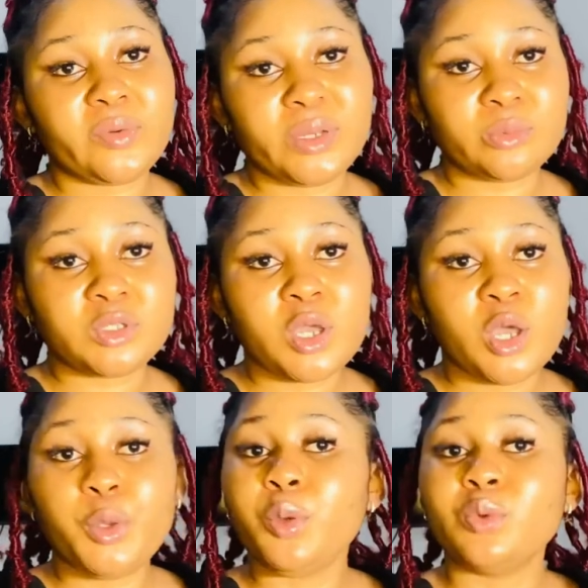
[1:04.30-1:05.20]
cream,
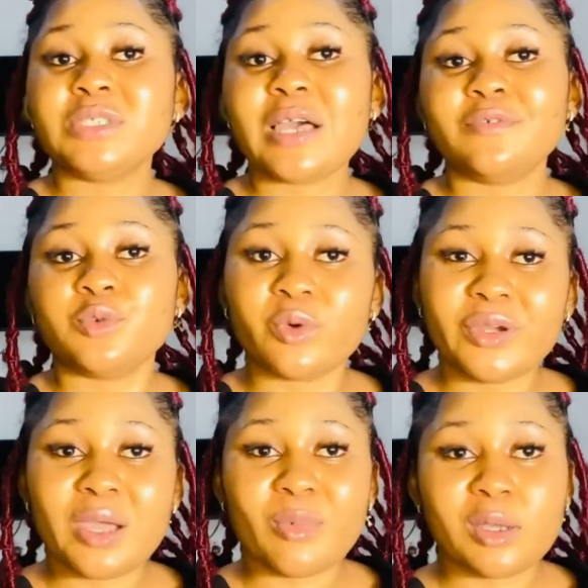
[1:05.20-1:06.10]
you won't have to
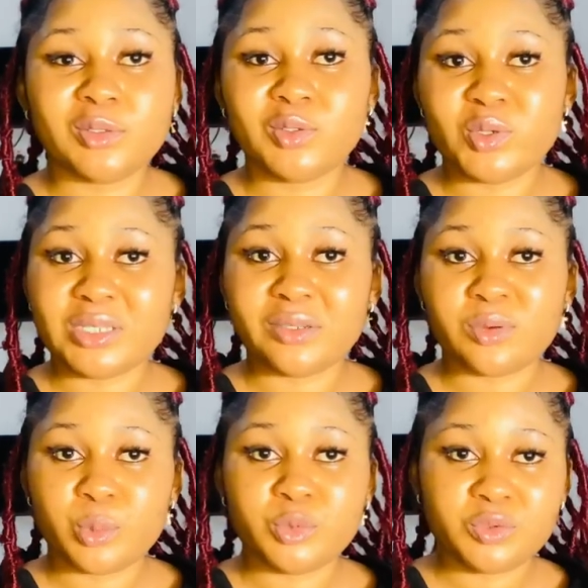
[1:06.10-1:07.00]
worry about using
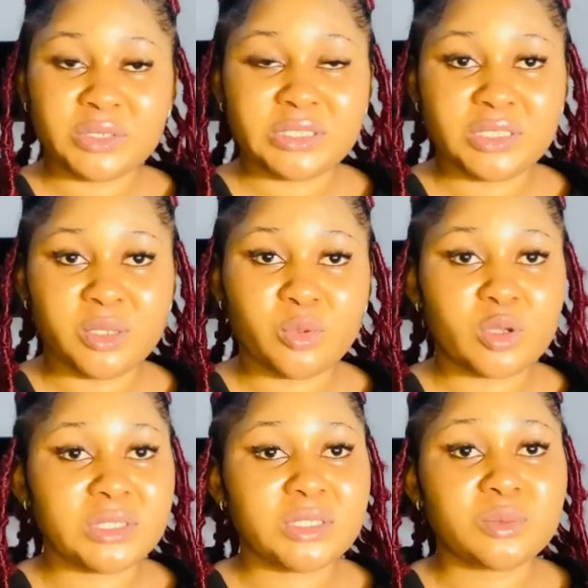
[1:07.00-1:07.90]
cream during the day,
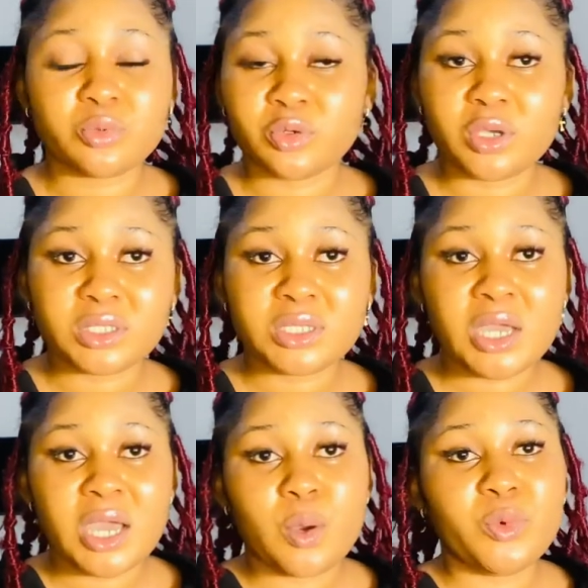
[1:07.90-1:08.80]
because this product
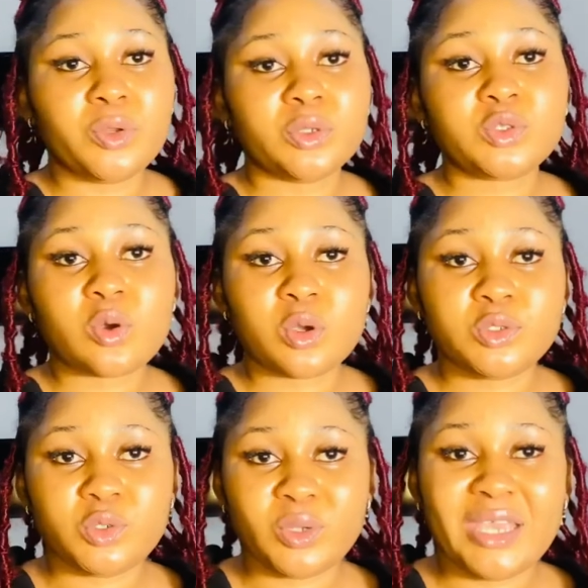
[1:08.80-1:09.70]
will not
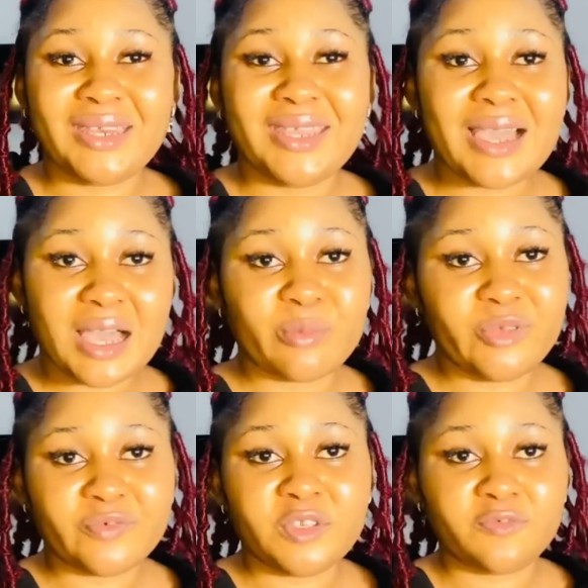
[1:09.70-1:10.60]
cause you any harm
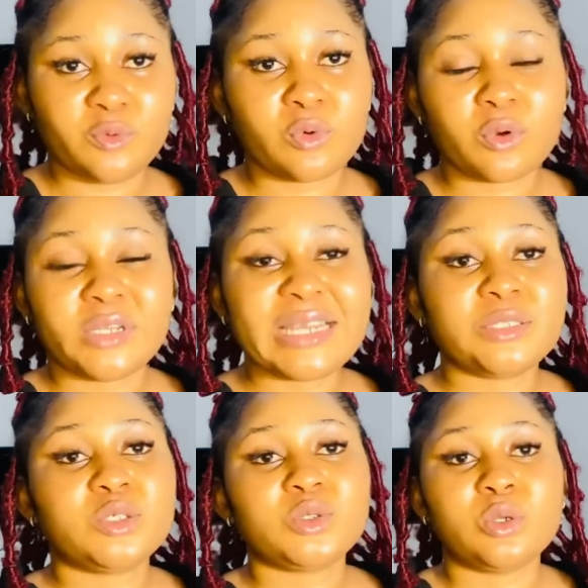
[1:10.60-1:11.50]
even if you go under
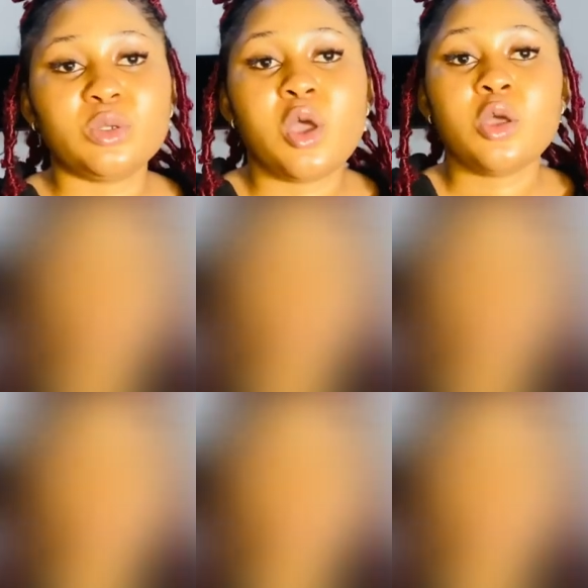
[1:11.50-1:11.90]
the sun.